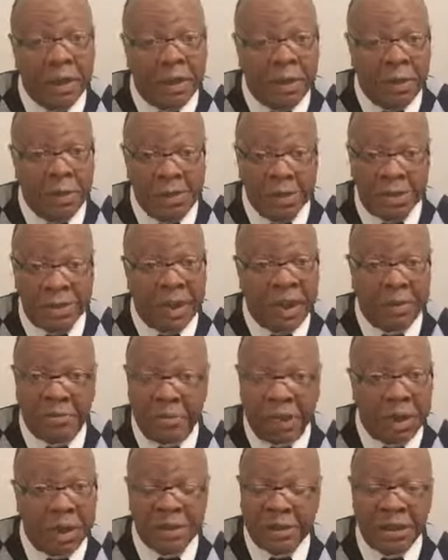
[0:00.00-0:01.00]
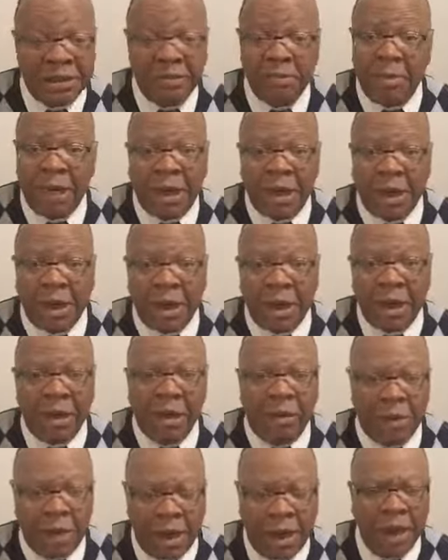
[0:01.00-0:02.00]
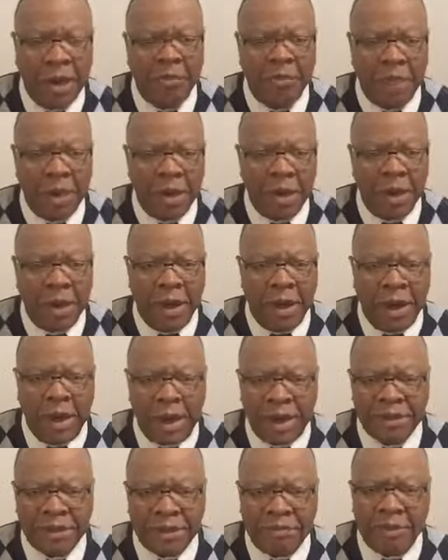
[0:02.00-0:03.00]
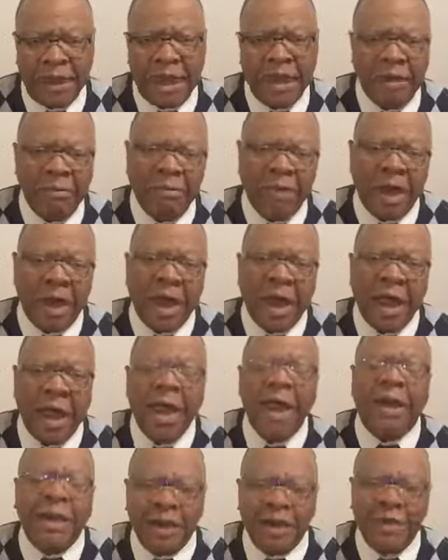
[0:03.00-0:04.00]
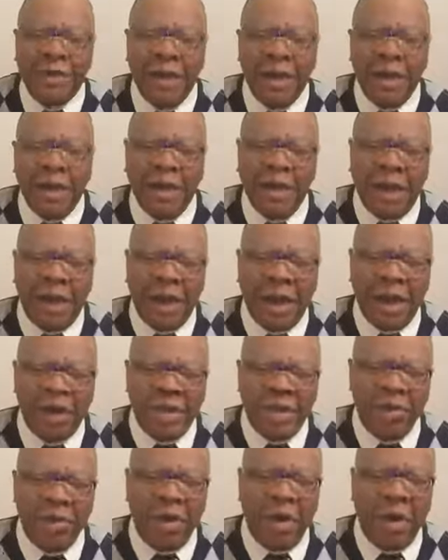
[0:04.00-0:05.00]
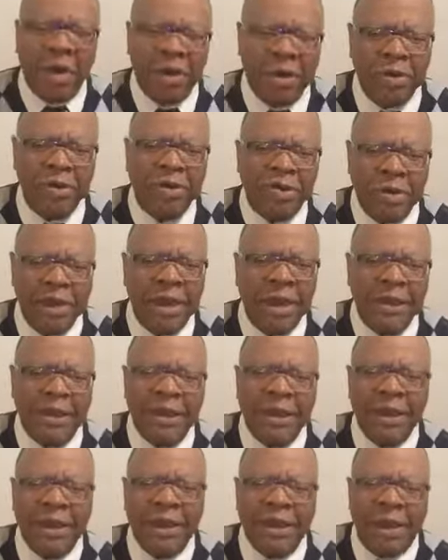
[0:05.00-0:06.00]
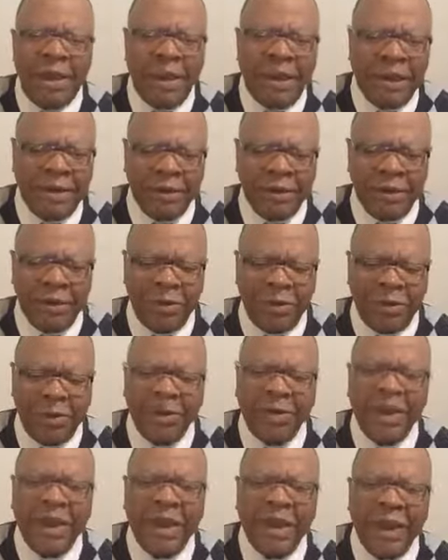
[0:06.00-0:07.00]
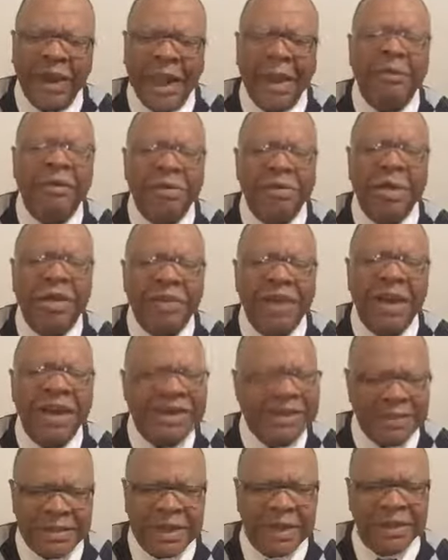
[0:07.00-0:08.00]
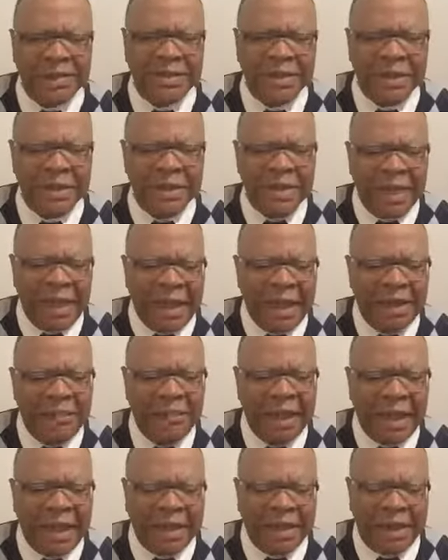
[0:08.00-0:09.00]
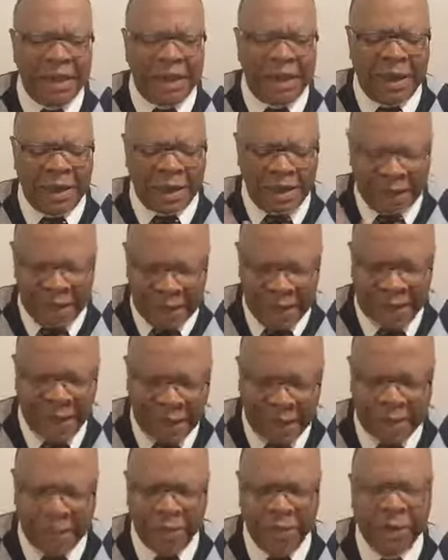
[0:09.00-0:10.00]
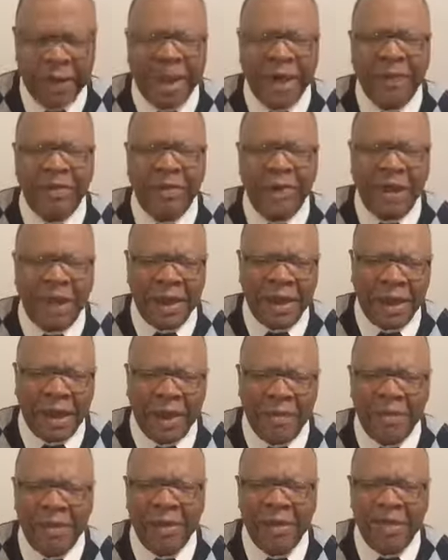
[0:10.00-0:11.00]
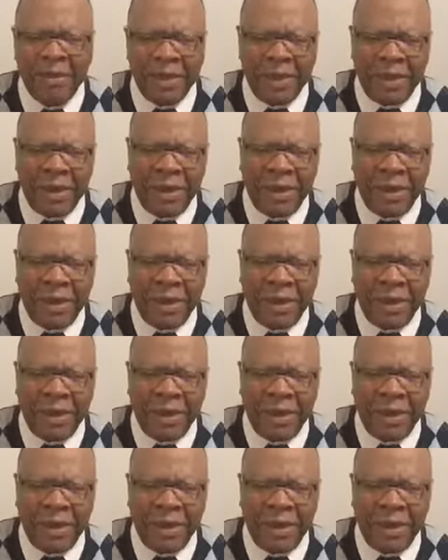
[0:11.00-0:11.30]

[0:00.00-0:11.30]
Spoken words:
who said, Bereshit bara Elohim et hashamayim v'haaretz. God is the one who said, created everything that exists. Amen. He created the heavens, the